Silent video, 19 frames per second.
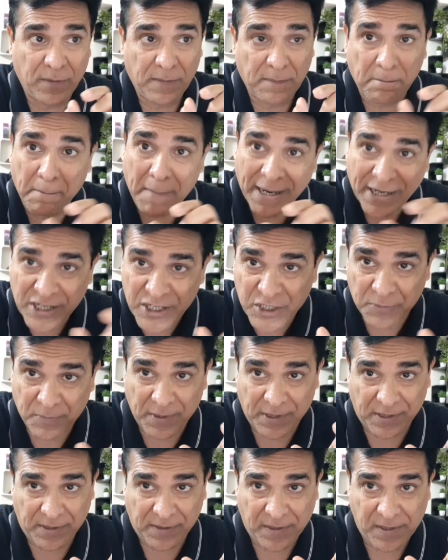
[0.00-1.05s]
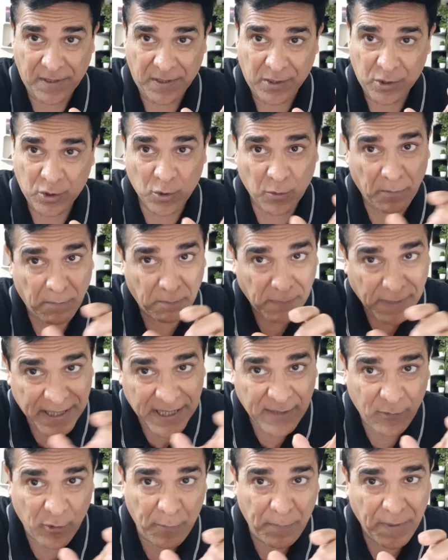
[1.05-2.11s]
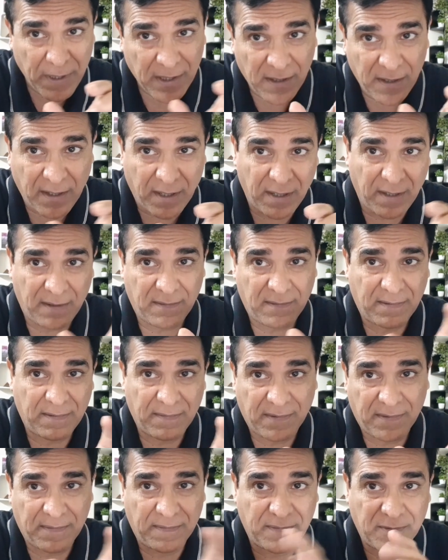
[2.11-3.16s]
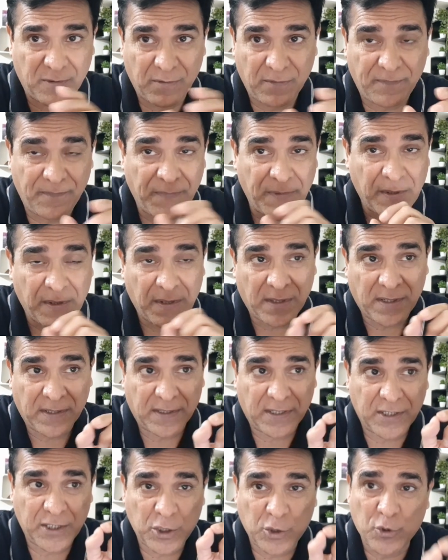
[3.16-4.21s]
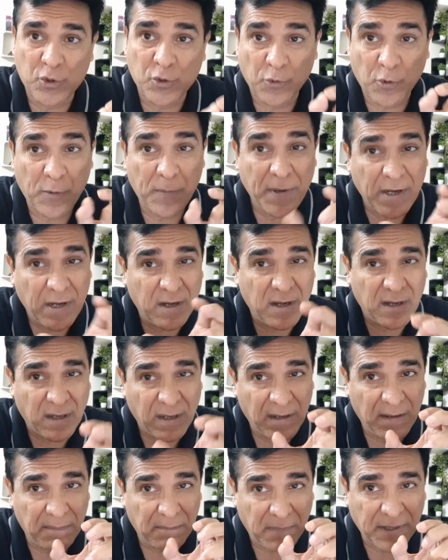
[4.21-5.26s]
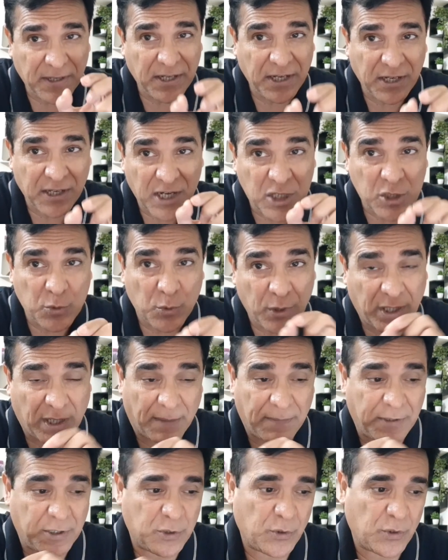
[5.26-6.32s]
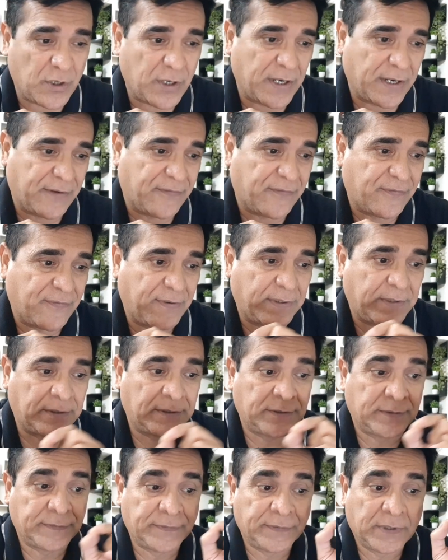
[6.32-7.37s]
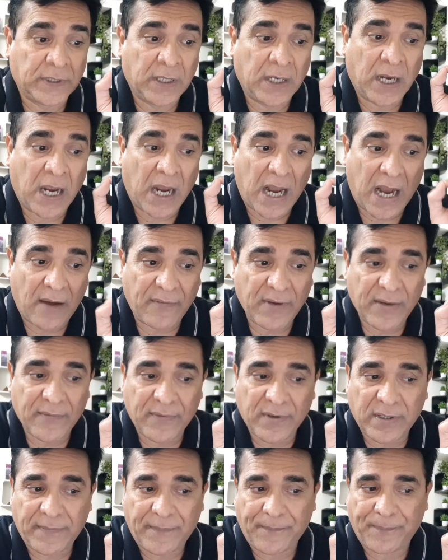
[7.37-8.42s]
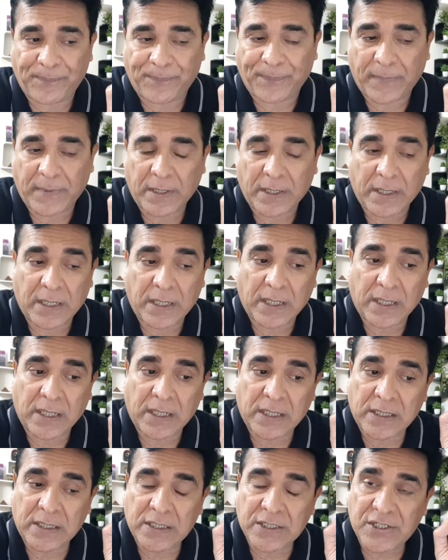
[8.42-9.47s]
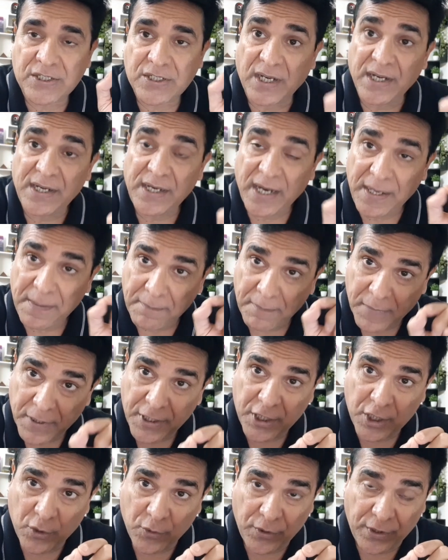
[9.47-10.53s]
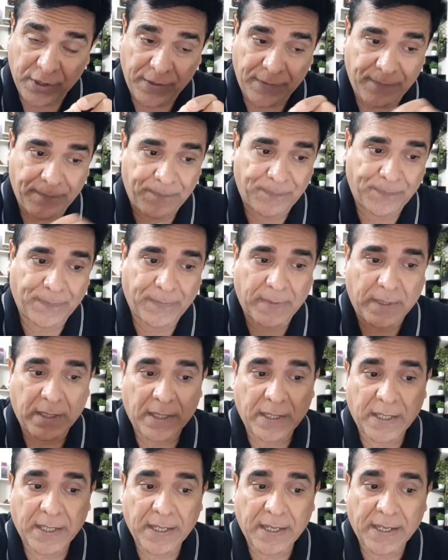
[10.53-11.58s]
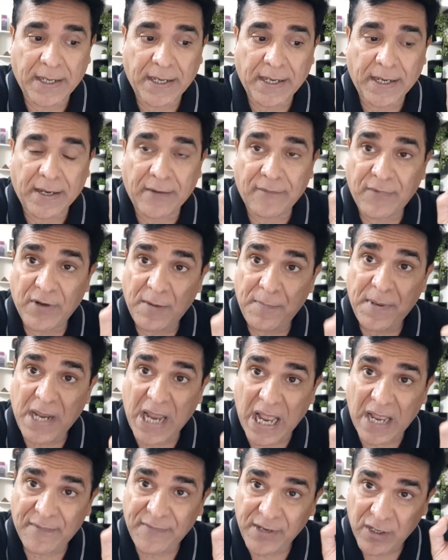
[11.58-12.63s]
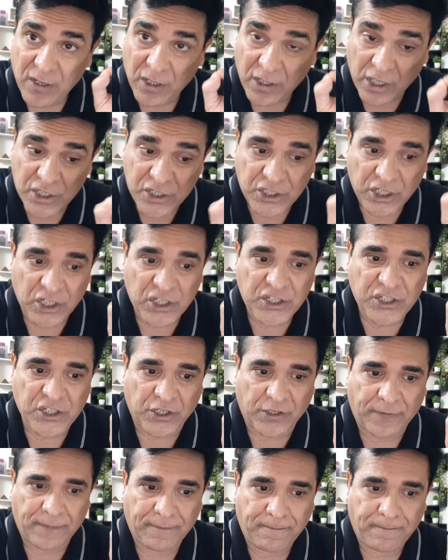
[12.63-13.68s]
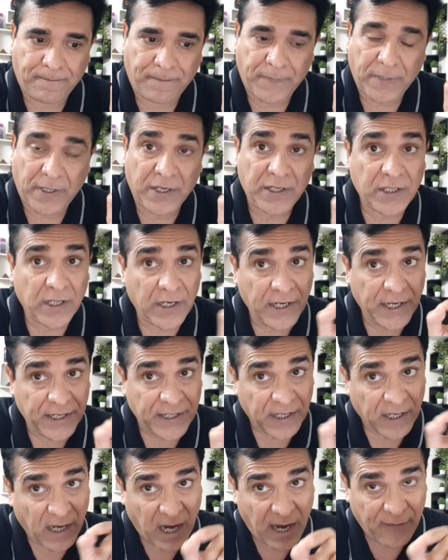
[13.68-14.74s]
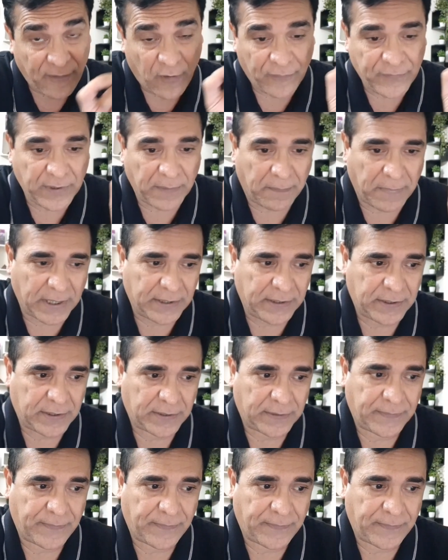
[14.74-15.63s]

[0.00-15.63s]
management. So money would be a little the situation would be a little money crunch would come into your life. However, Sun and Mercury will be having a conjunction in the later half of the month,